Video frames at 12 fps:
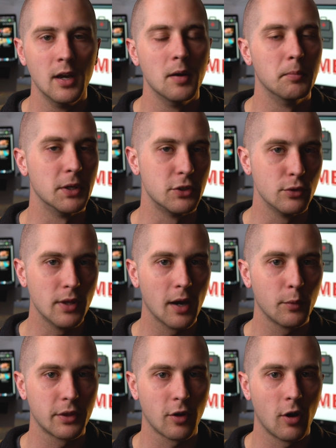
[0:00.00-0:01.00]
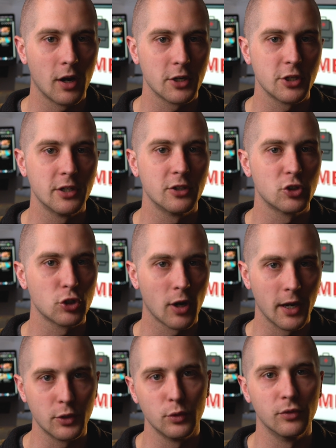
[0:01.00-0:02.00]
But do that with caution.
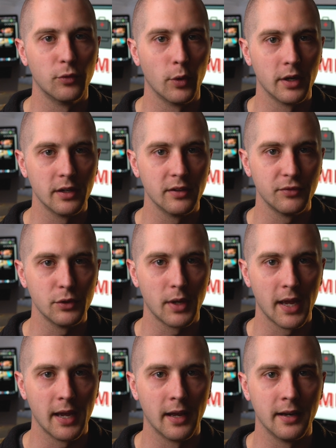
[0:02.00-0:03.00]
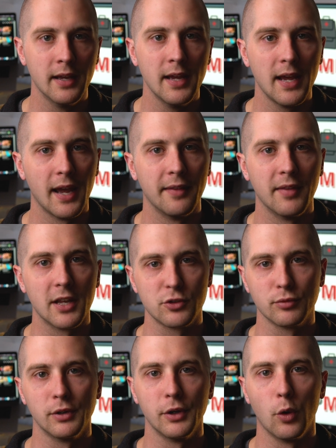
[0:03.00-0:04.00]
Try to avoid it if you can. And that's
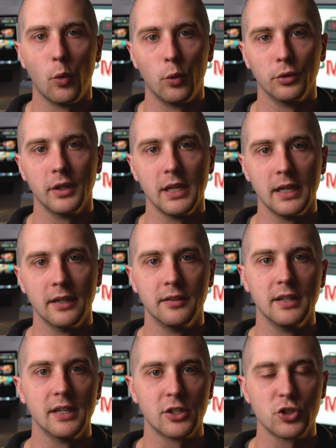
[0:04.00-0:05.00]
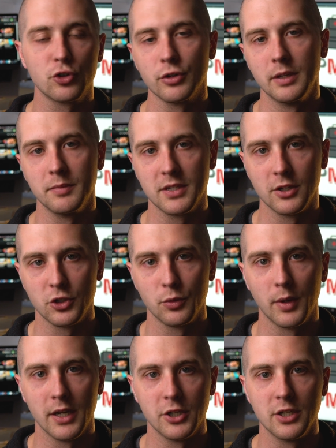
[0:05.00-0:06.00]
really only in the extreme
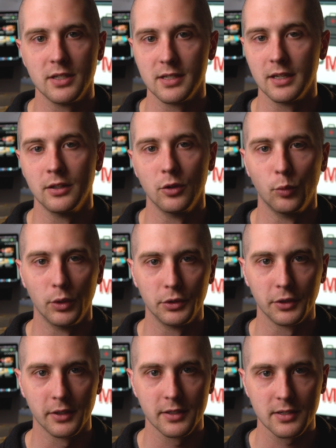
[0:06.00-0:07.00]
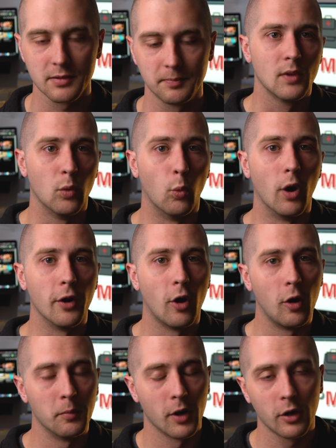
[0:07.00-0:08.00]
situations in the wilderness. One
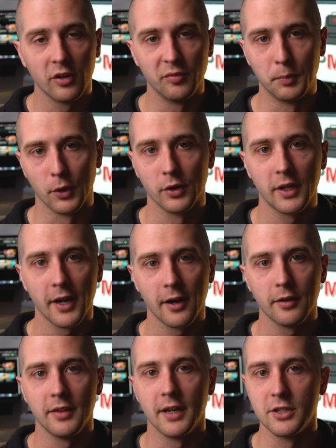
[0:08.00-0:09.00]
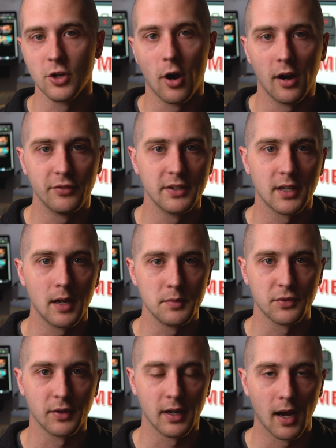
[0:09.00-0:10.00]
hallmark of burn care that is oftentimes
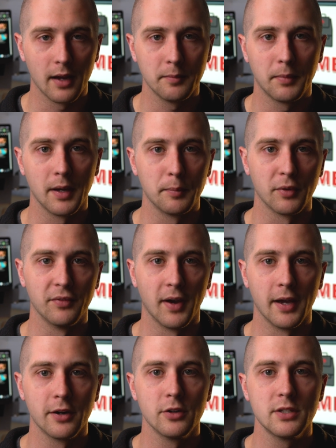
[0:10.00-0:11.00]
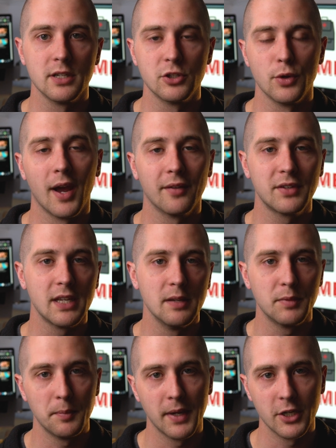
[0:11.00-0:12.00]
forgotten by providers is you have to
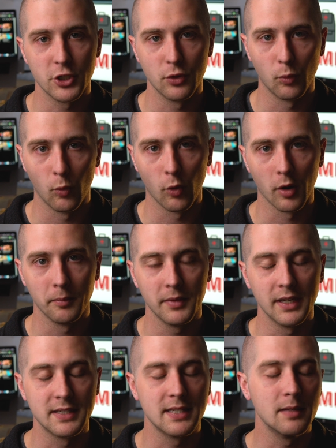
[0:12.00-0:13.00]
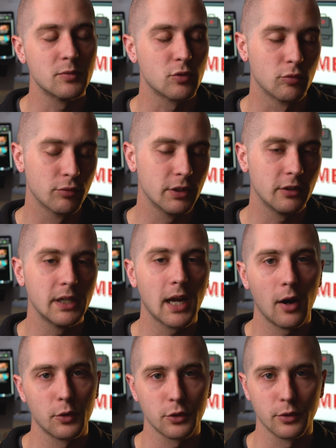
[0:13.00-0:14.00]
keep the patient warm. It seems really
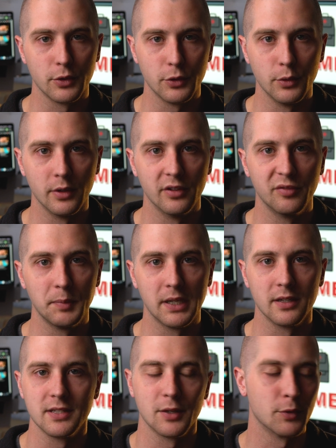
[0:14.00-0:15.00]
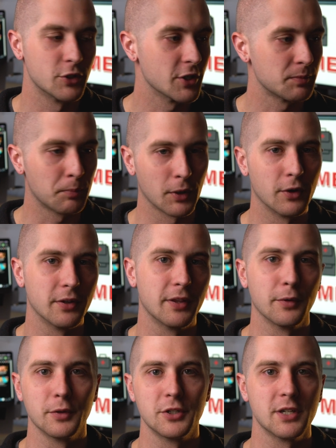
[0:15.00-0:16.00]
counterintuitive because they were just burned,
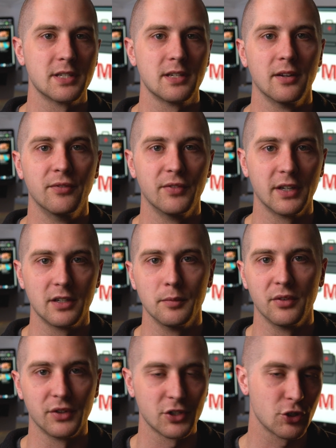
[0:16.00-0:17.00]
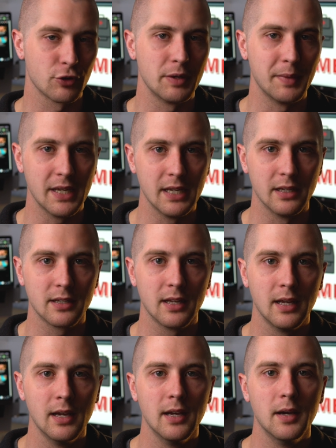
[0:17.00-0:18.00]
they were just a victim of extreme heat,
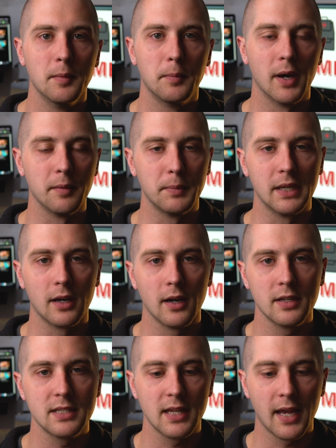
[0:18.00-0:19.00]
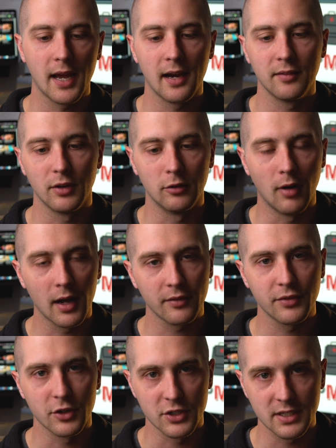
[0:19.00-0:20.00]
but because they have a lot
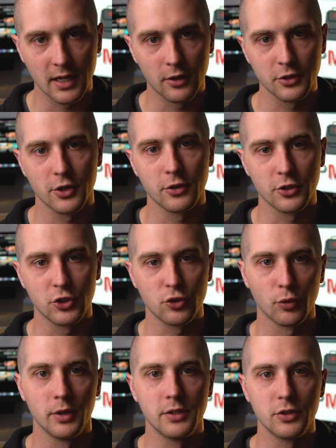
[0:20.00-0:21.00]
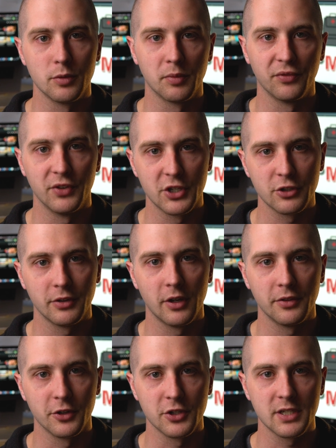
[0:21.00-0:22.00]
of their cells are destroyed superficially
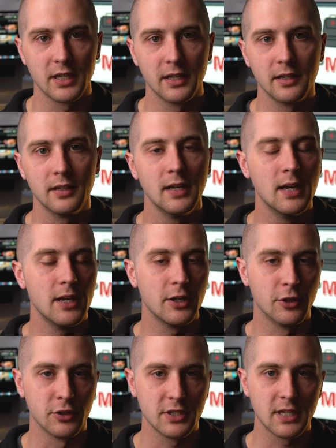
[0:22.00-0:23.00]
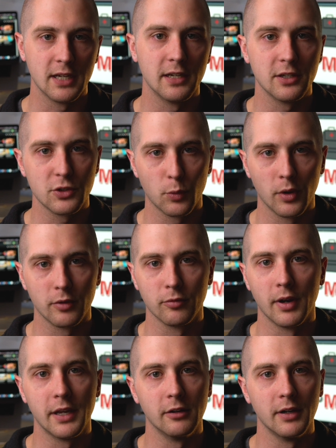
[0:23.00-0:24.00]
on their skin, your skin is what
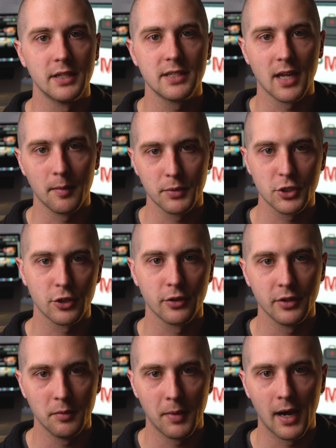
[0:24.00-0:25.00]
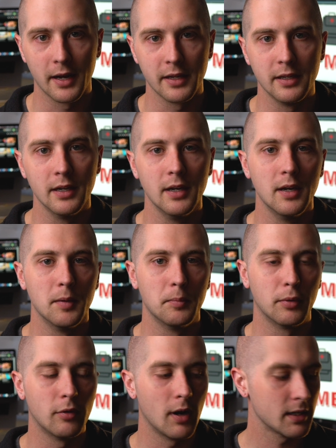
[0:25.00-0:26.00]
regulates temperature in the body,
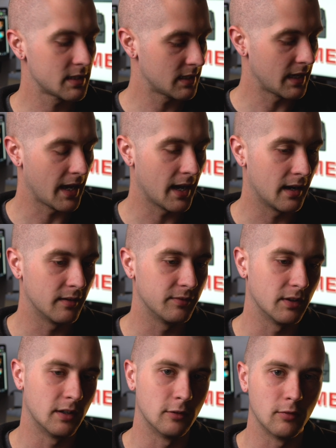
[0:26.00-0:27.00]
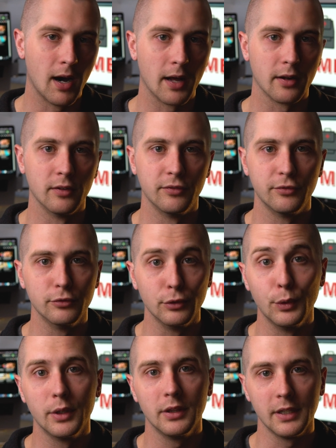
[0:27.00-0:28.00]
plus they have a lot of
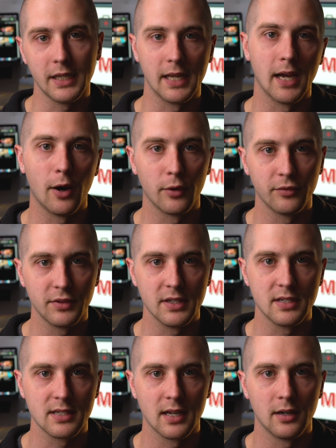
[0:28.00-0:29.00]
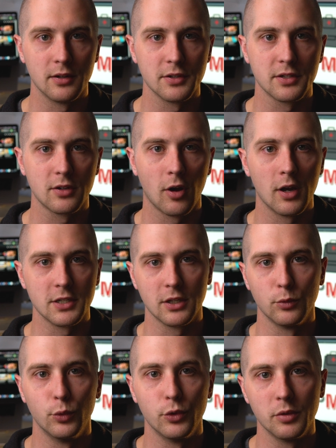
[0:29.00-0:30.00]
fluid leaking out of these cells causing
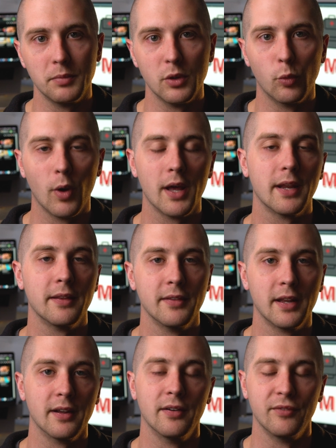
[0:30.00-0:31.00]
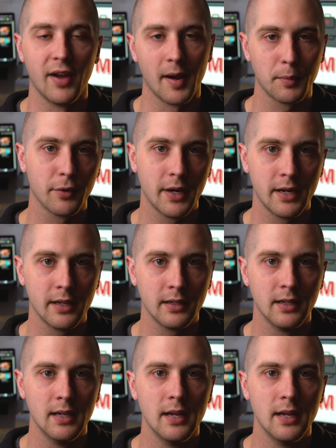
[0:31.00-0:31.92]
the wound to be wet and then evaporating.